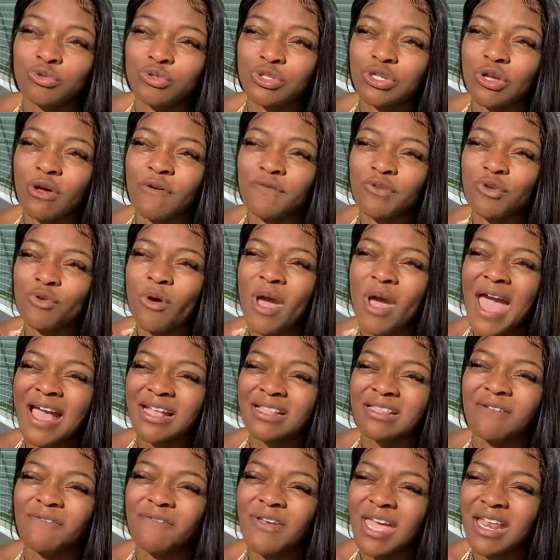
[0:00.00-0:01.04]
So if you
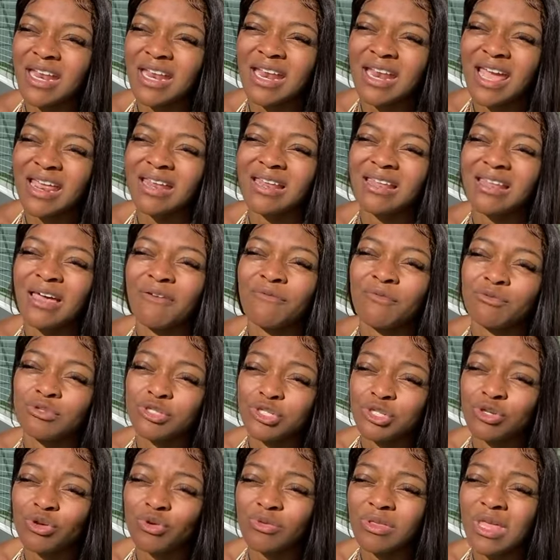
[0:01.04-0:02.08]
activated at a level
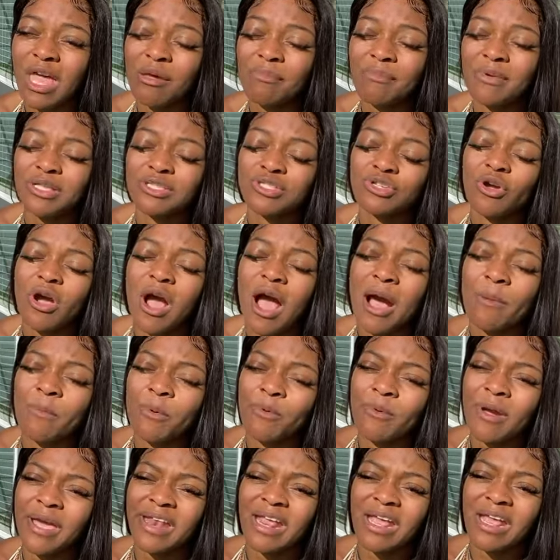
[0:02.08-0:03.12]
2, that means you're
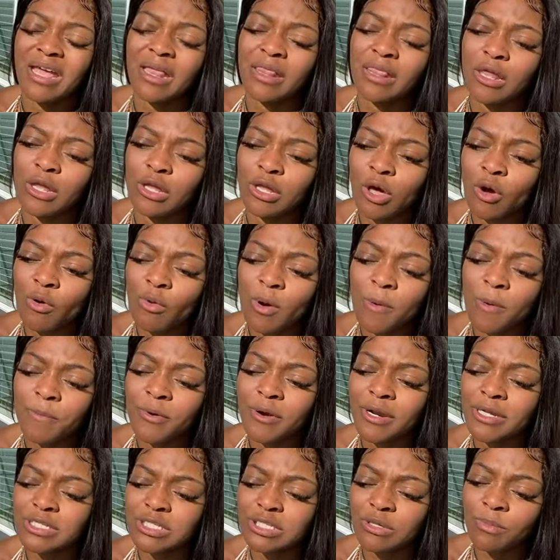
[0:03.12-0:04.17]
operating in the lower
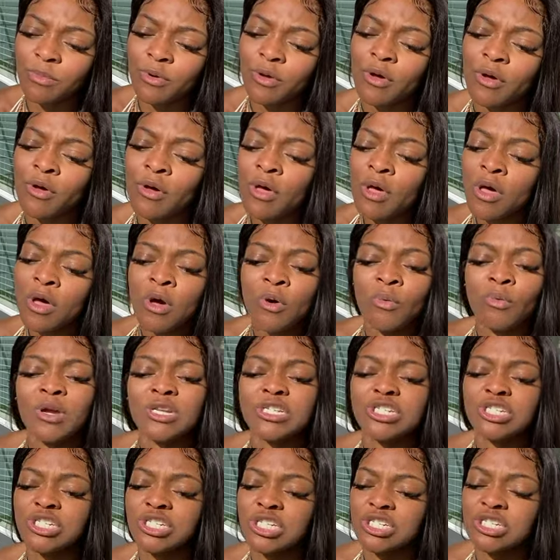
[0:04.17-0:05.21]
principle,
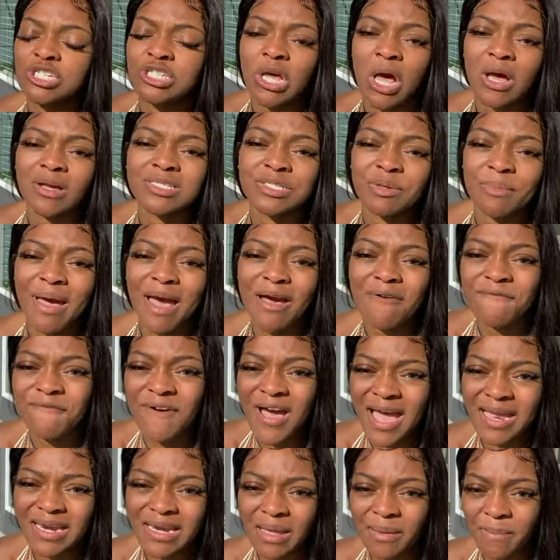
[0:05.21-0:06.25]
which just talks about
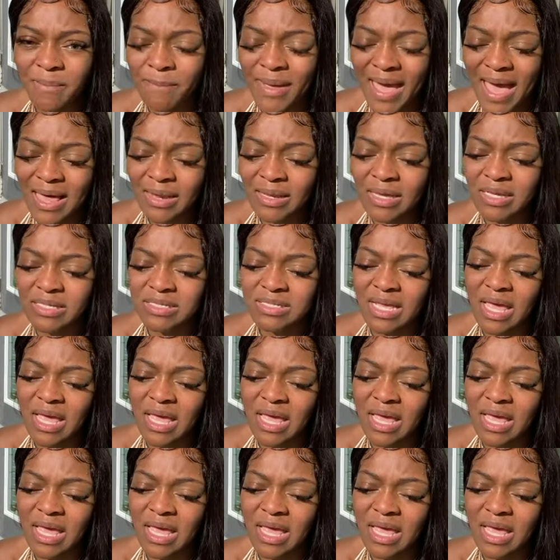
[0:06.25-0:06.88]
finding balance.